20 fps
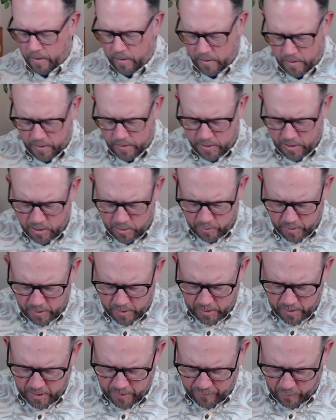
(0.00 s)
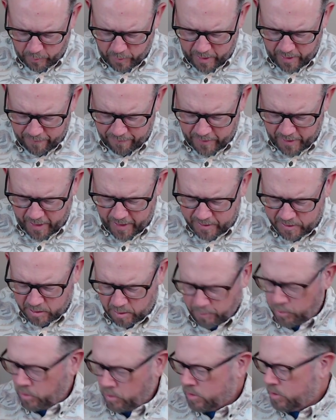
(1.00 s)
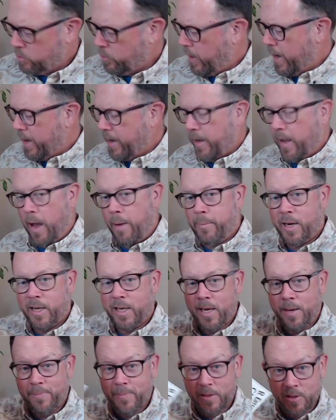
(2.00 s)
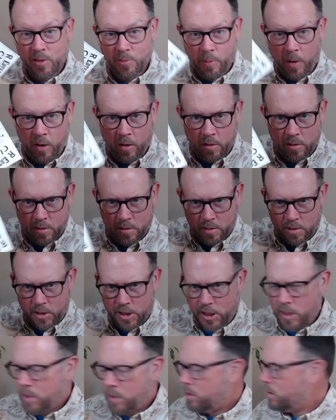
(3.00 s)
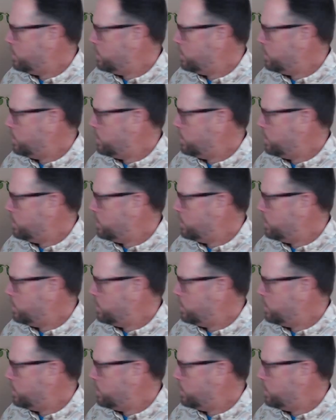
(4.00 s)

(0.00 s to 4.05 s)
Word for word: let's do a giveaway of the Esterbrook swag. I'm gonna keep the small sheet